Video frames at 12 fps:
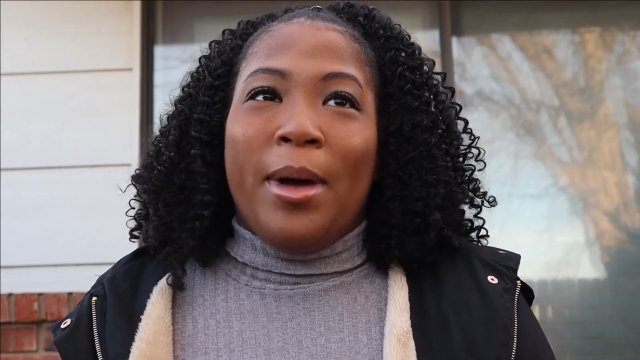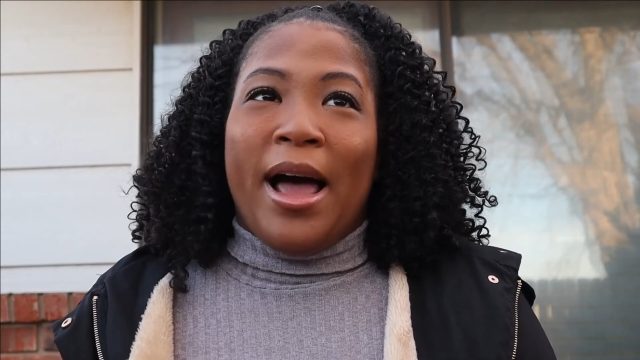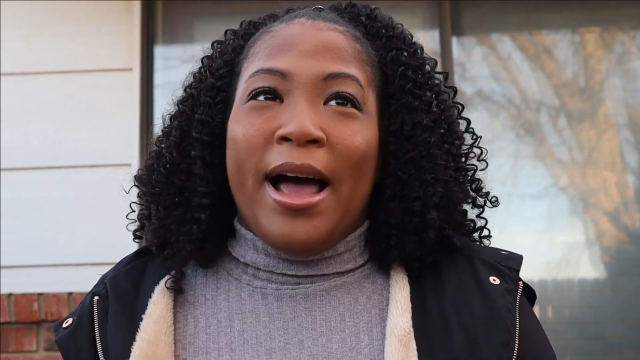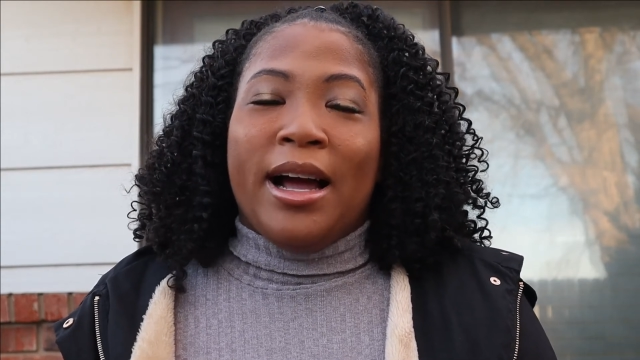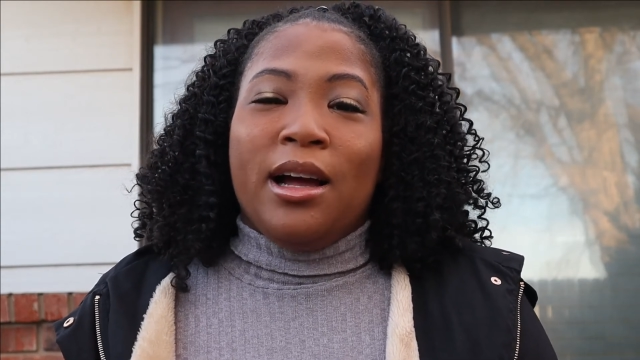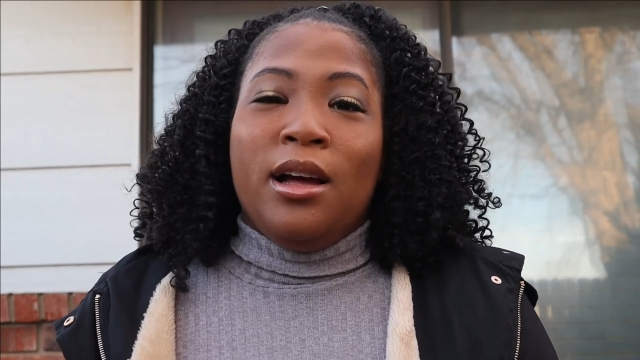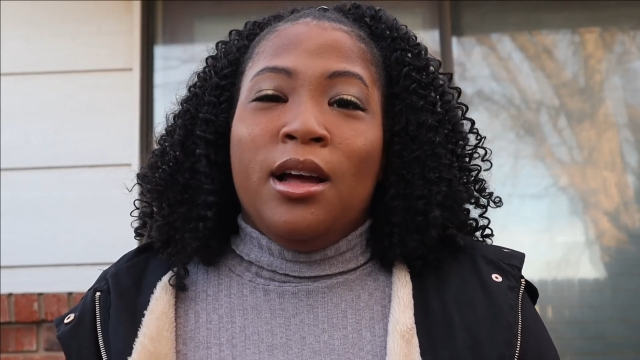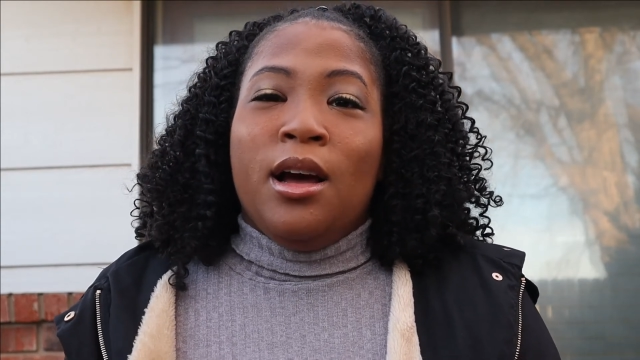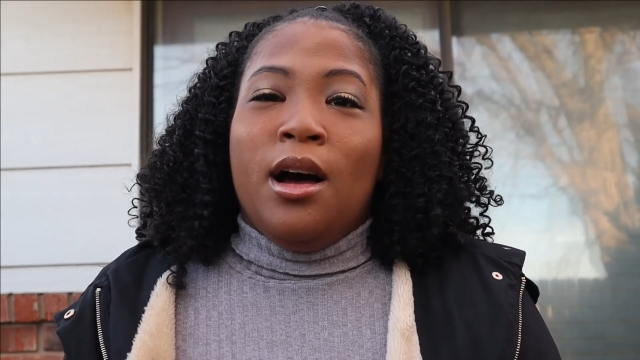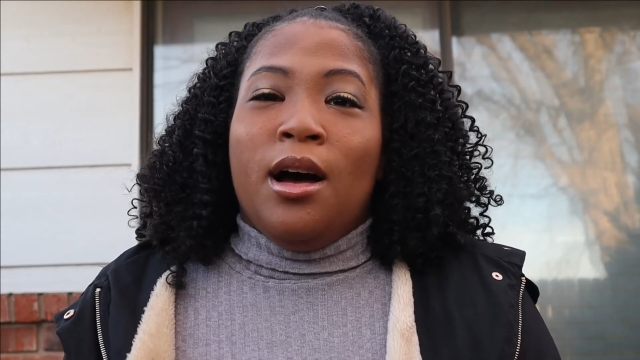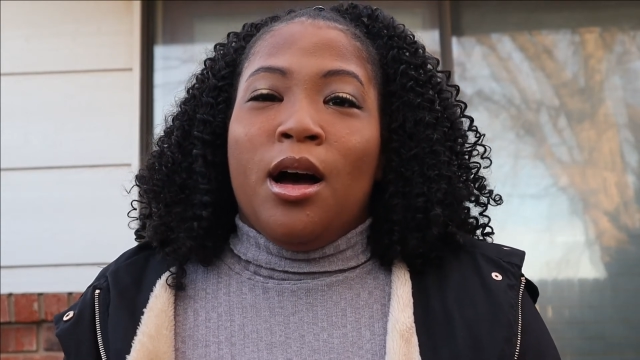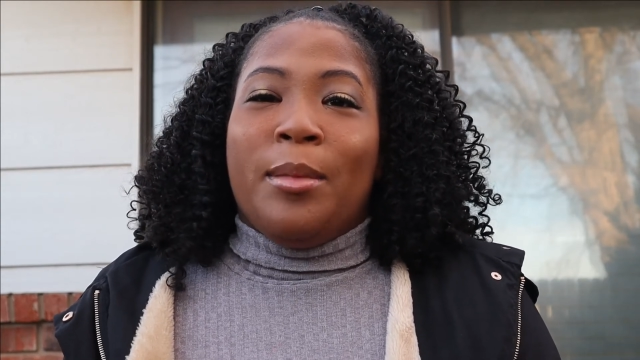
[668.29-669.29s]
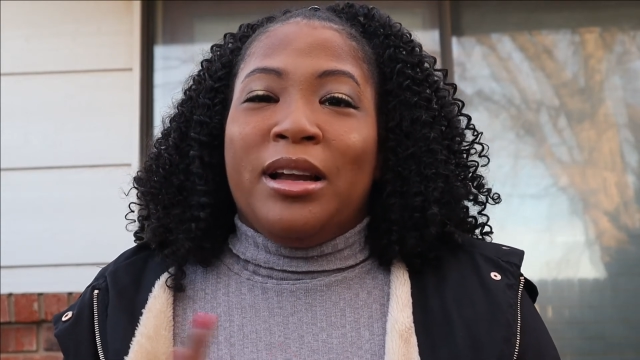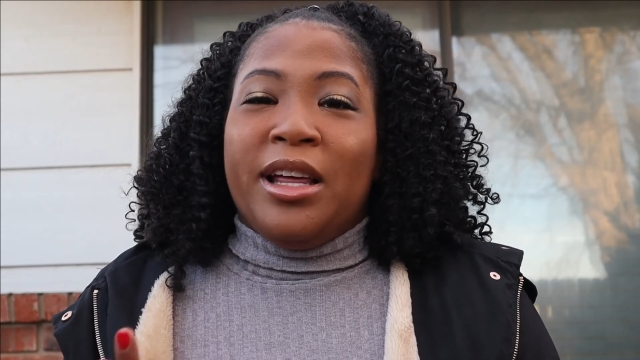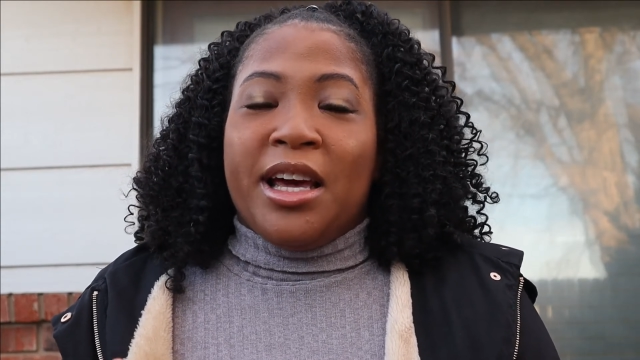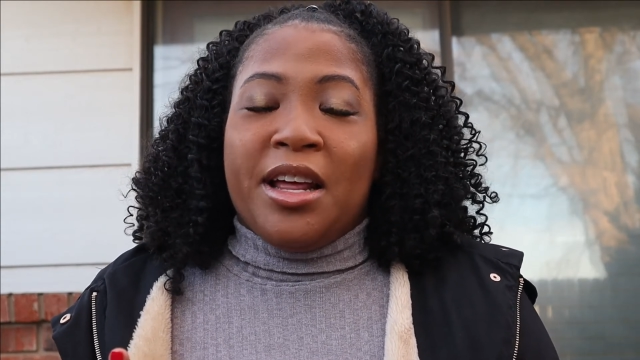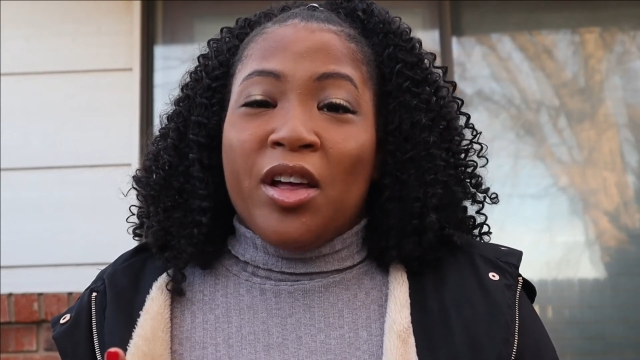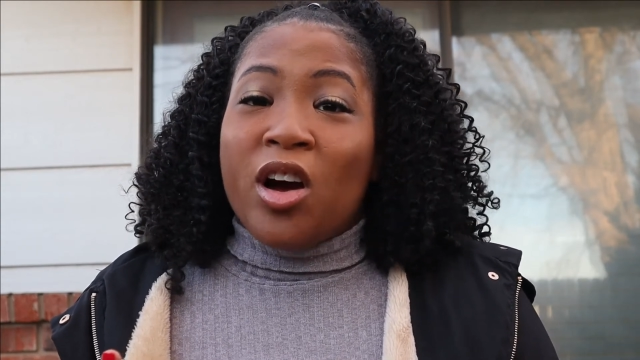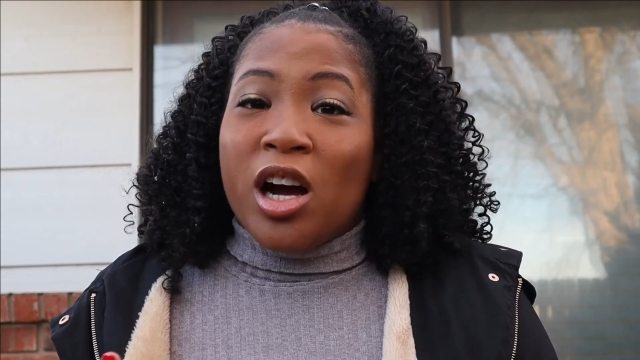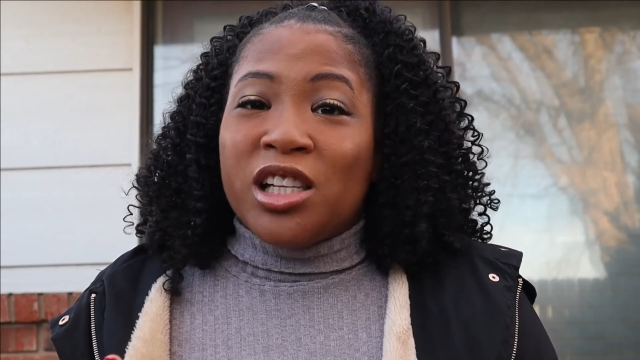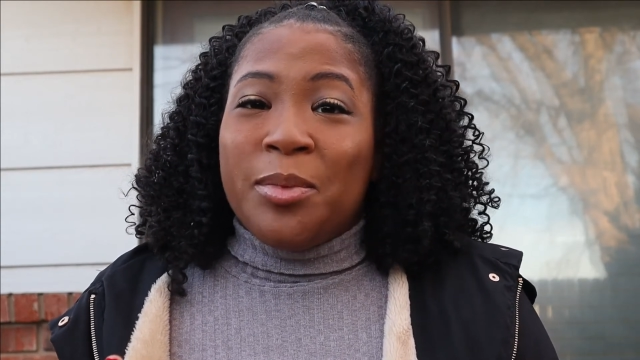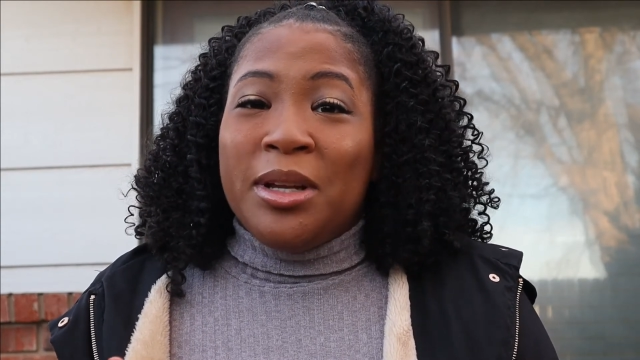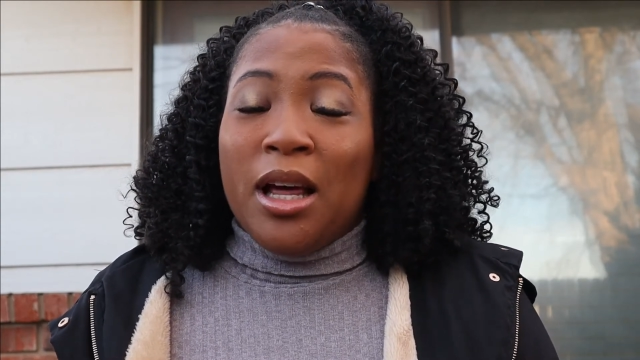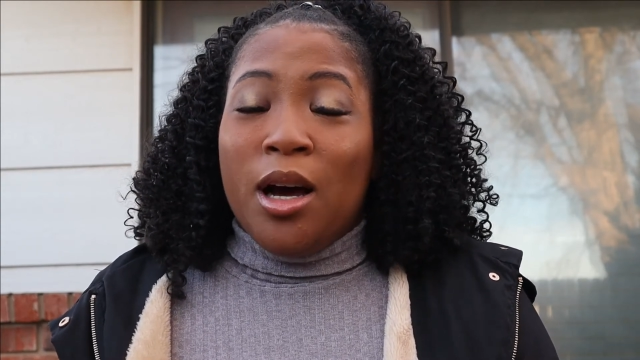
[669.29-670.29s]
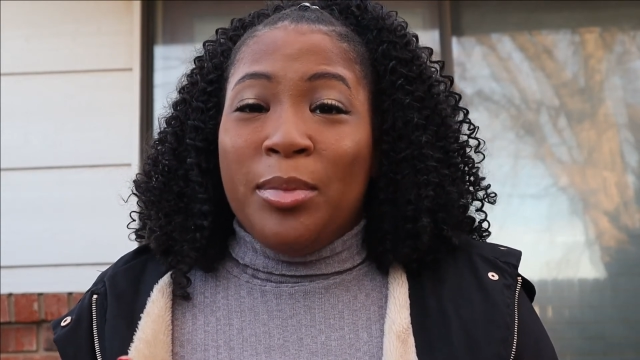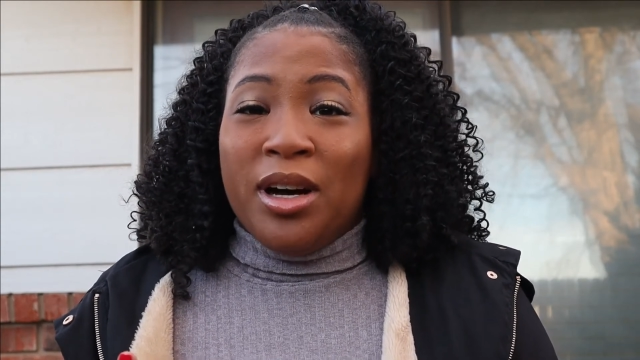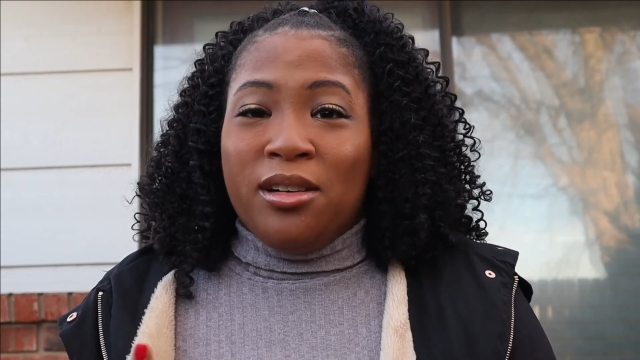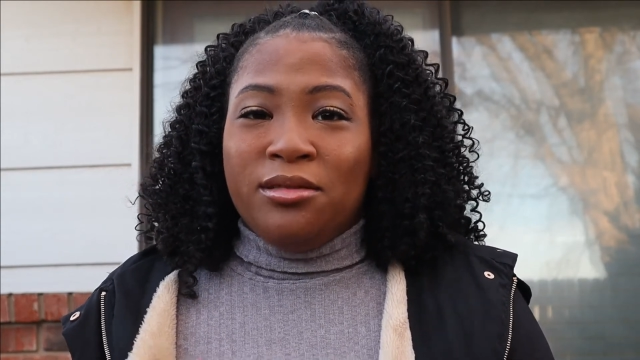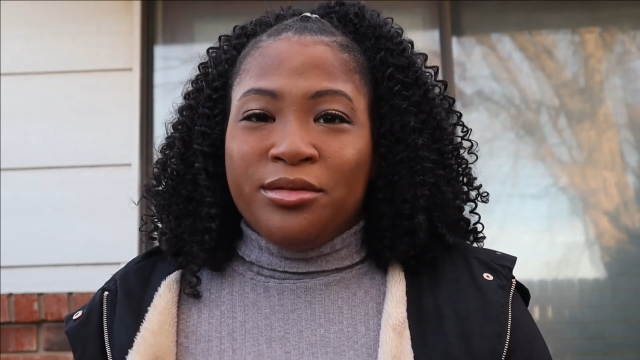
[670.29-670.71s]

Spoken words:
back. I'll link it in the cards above.